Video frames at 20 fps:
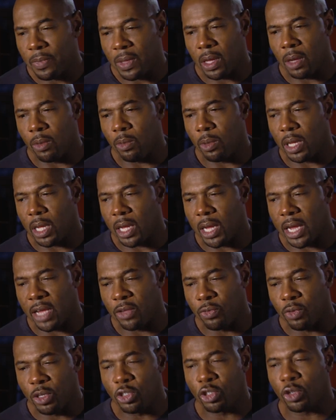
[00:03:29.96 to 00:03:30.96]
And
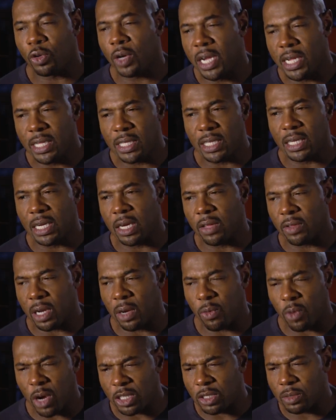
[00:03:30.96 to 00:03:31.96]
as we trained together and
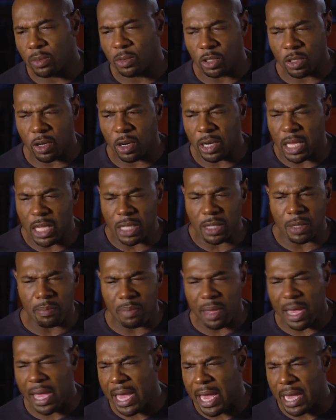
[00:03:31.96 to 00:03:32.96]
I watched him starting to hit the
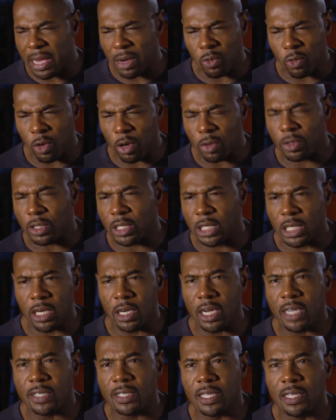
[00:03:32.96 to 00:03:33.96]
bag and work with
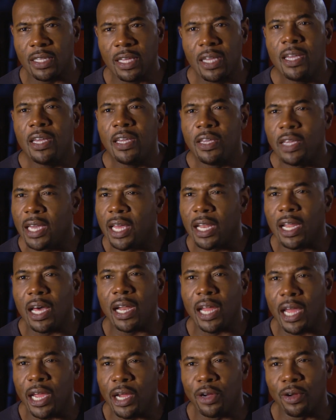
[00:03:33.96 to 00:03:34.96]
Terry, I said, he got a
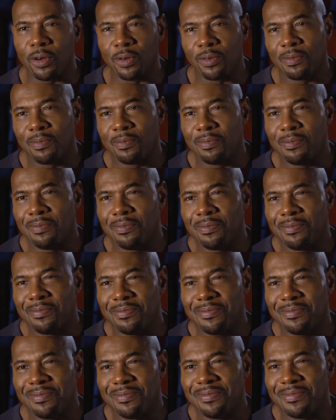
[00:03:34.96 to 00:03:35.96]
lot of anger.
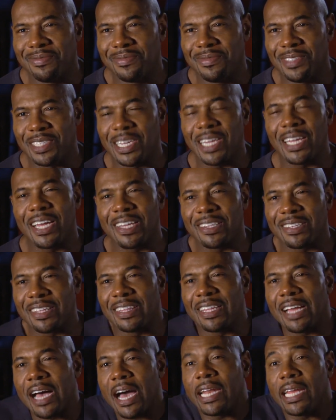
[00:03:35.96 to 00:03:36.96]
Jake has a
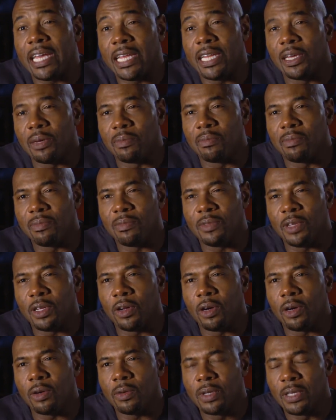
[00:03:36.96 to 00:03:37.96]
lot in him, you
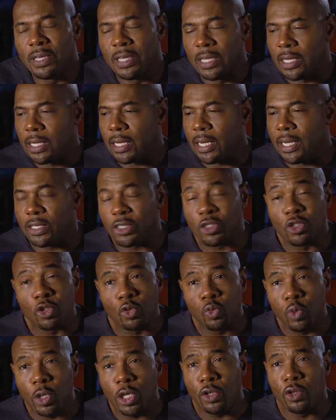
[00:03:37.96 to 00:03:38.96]
know. And he's a
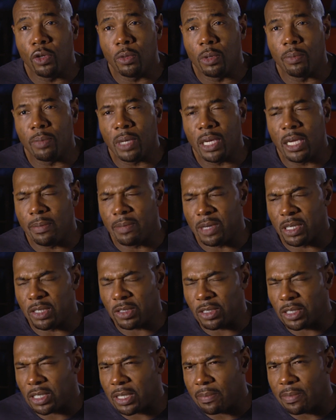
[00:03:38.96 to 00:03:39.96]
sweet human being, but
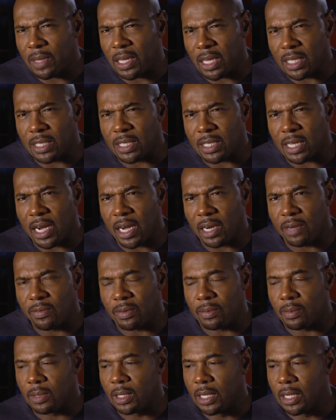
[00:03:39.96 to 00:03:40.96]
it's something inside of
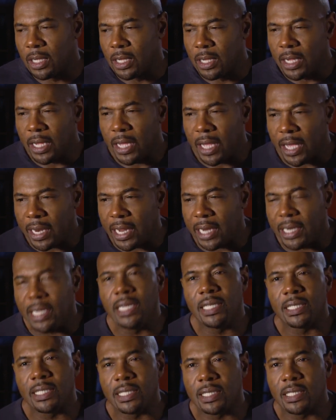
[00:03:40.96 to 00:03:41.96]
him. And I
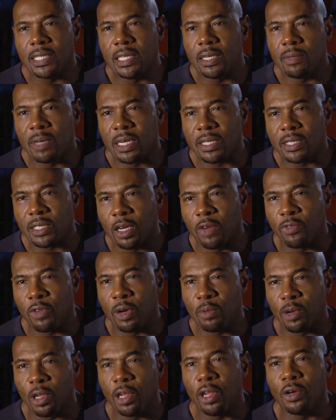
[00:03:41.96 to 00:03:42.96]
needed to see it myself
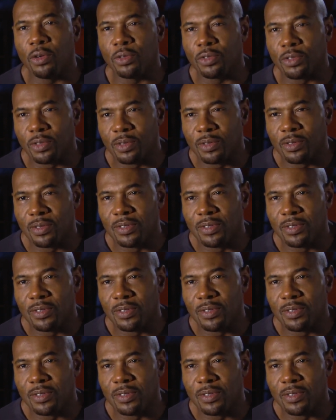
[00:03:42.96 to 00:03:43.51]
up close.